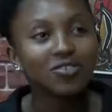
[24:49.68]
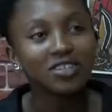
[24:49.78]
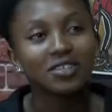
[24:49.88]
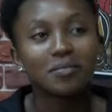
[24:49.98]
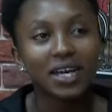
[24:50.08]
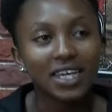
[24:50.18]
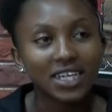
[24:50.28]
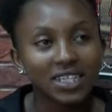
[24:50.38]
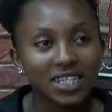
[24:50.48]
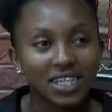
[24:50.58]
in the
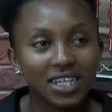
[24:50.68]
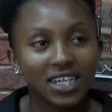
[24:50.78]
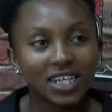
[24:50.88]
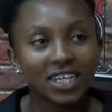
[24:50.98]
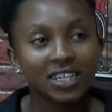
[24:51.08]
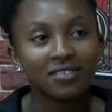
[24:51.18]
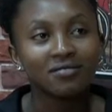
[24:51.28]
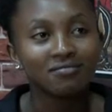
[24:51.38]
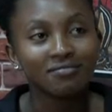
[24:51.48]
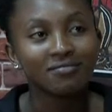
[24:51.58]
market, and then again
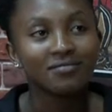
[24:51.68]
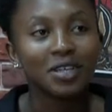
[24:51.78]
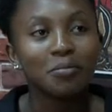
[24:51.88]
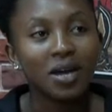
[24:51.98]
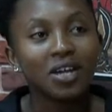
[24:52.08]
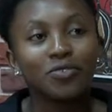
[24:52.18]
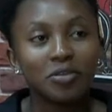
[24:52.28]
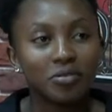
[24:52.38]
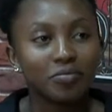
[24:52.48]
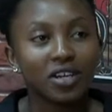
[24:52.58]
they ban when
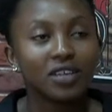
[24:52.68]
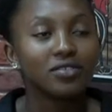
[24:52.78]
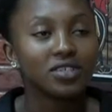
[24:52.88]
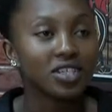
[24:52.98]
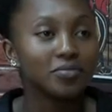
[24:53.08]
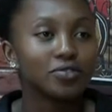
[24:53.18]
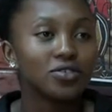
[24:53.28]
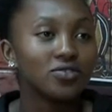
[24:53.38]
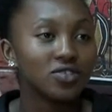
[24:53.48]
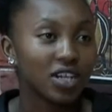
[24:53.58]
people have already
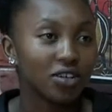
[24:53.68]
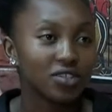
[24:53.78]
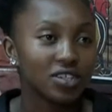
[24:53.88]
produced a lot.